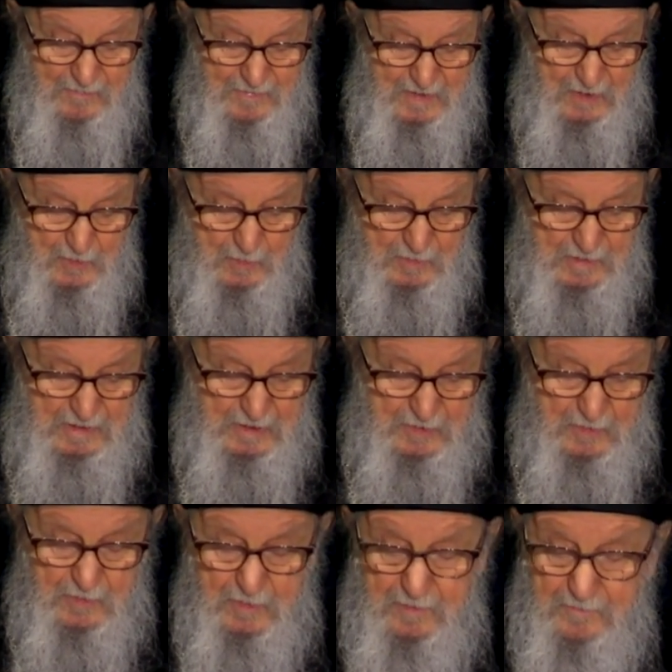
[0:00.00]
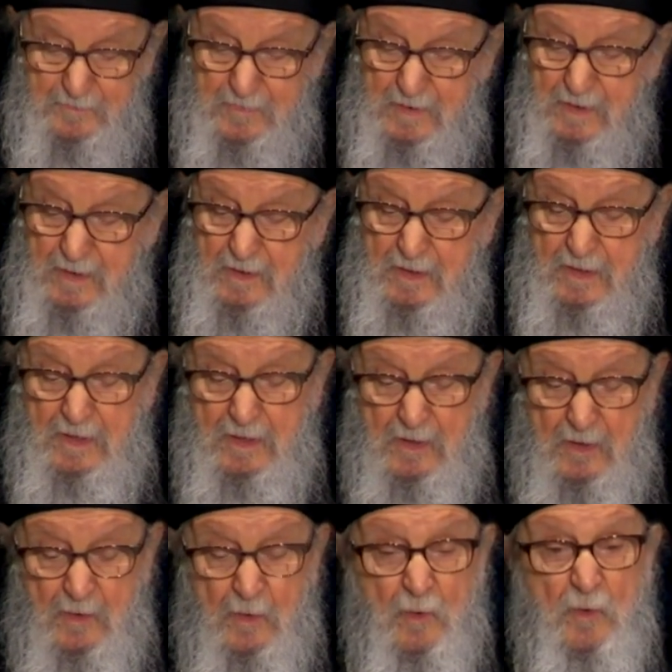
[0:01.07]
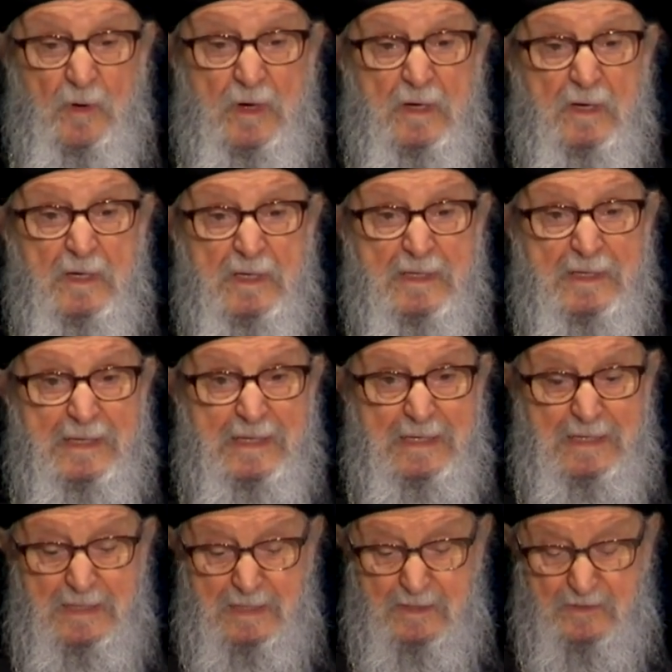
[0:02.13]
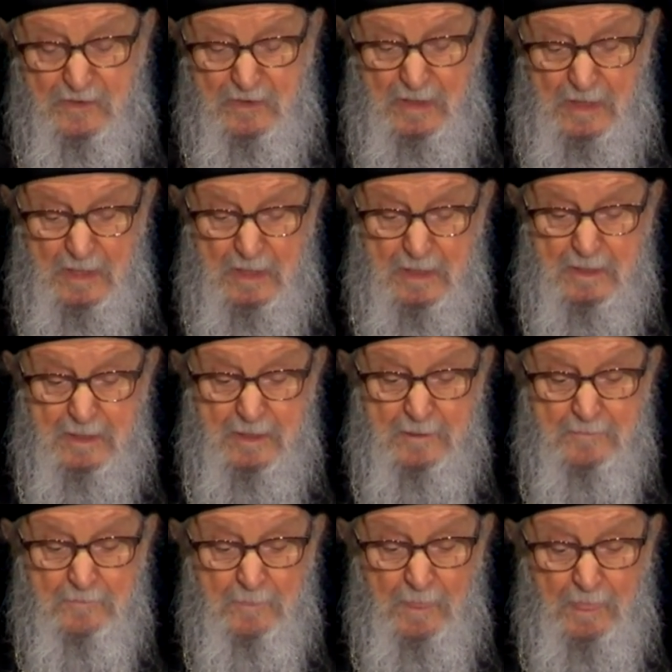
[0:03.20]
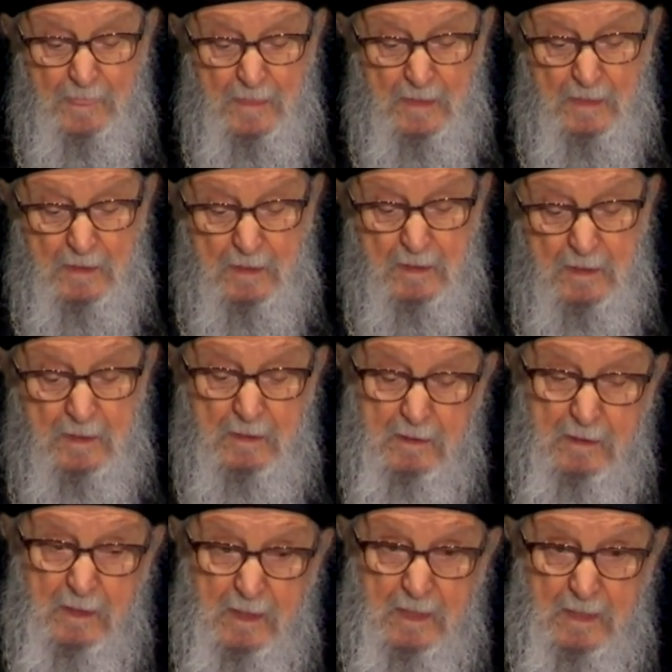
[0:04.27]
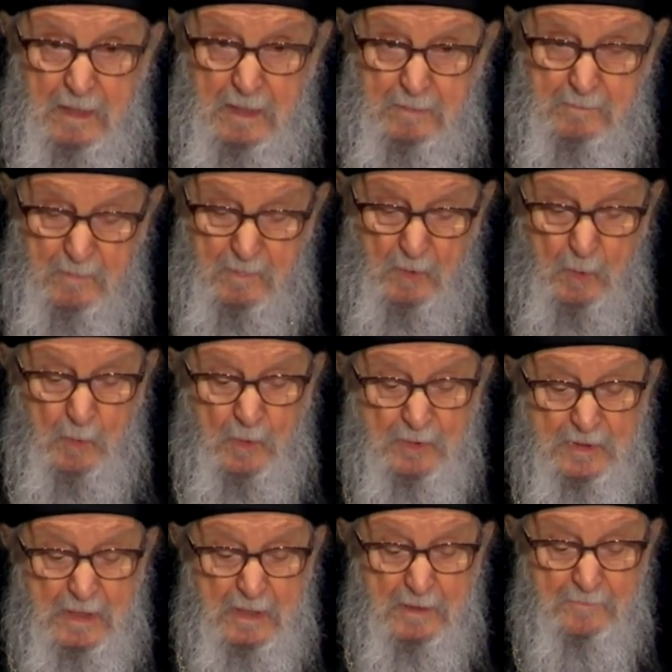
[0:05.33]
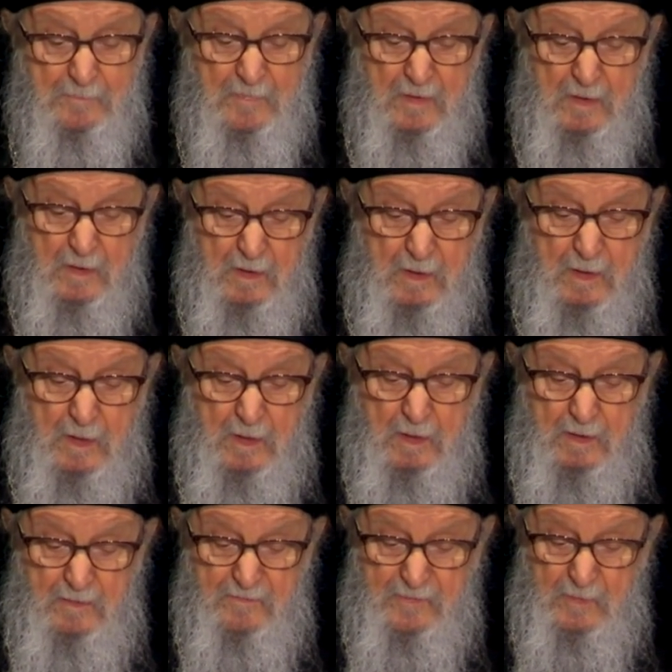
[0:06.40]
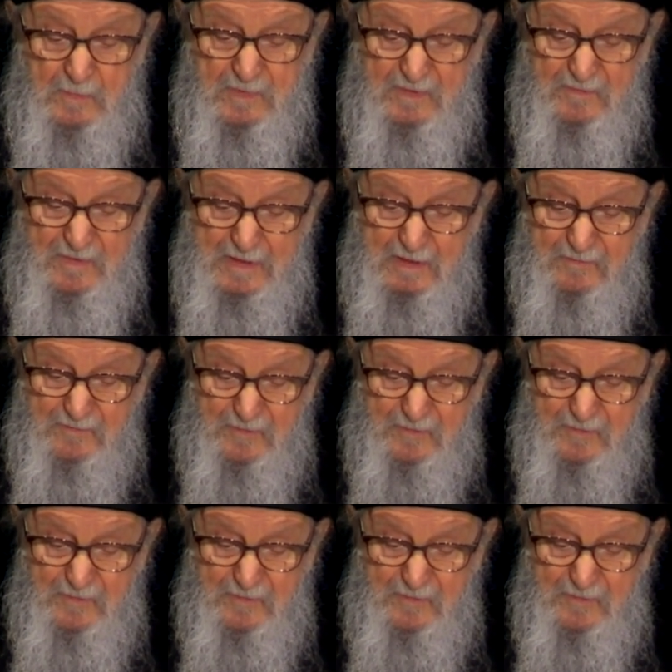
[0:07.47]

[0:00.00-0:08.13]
of this condition when he said, and I'm quoting, "From the very